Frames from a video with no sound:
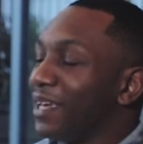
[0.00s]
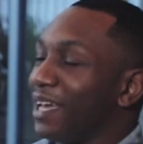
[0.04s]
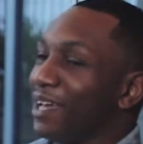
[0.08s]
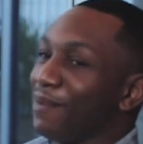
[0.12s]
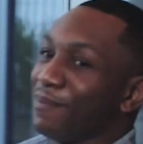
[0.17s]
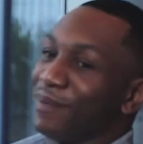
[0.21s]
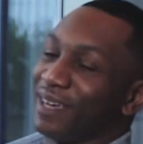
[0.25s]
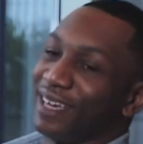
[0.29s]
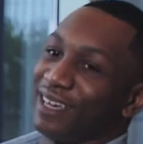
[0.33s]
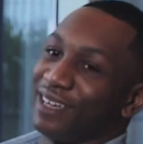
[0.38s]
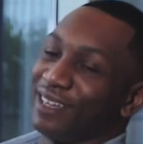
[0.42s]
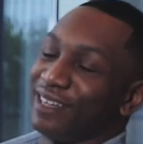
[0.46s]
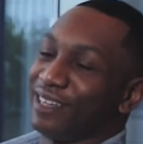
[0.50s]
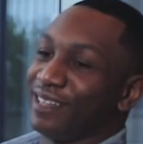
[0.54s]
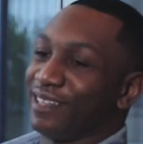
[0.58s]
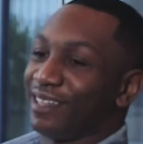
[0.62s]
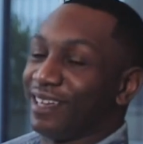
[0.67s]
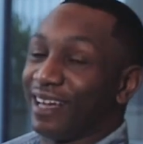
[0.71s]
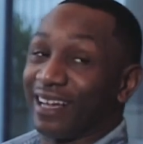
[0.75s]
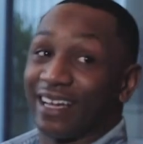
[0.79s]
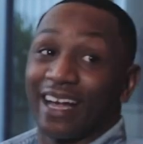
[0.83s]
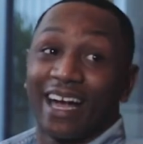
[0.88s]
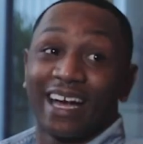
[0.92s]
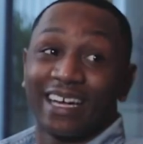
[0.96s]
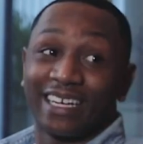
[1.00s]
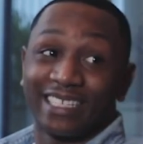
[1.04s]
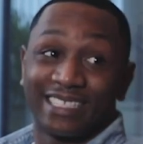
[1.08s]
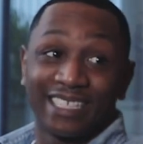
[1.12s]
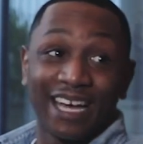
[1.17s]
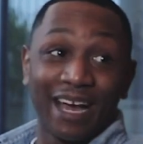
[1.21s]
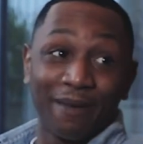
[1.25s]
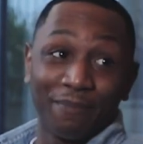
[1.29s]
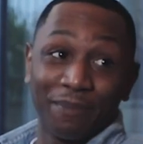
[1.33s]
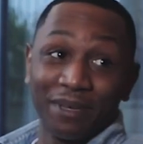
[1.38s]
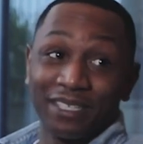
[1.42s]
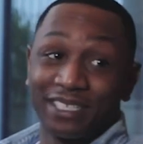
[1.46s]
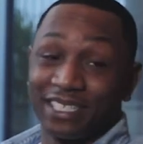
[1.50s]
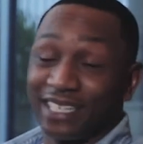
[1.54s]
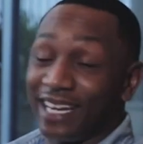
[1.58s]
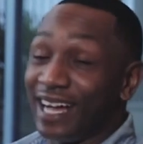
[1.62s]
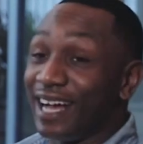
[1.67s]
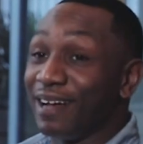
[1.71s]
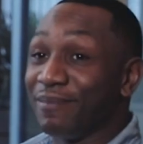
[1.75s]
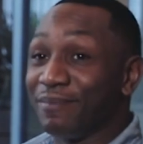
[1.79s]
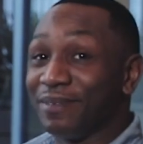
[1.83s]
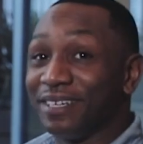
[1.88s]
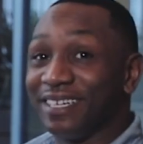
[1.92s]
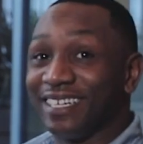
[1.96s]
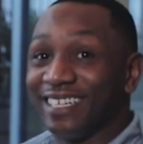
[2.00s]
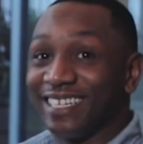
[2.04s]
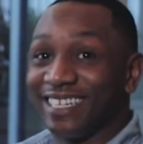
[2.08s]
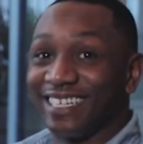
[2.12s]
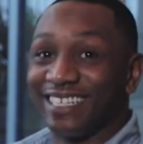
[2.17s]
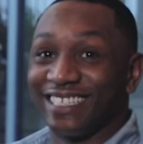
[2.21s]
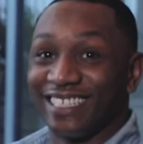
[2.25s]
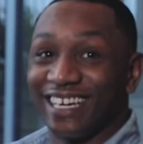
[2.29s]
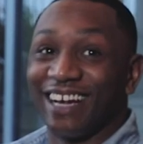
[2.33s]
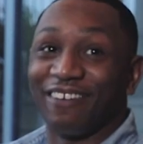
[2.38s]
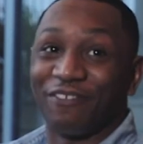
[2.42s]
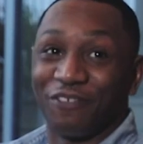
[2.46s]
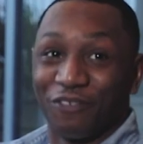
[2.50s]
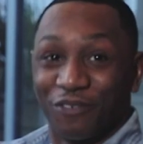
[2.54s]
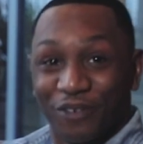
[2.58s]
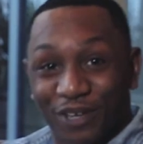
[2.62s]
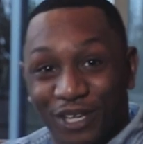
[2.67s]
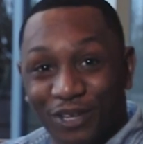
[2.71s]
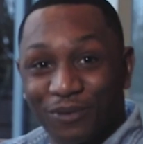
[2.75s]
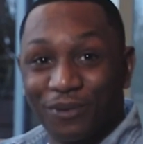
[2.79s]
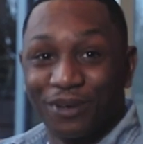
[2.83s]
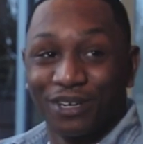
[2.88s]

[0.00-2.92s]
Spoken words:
Yeah, man. I got to tap into that, man. If you really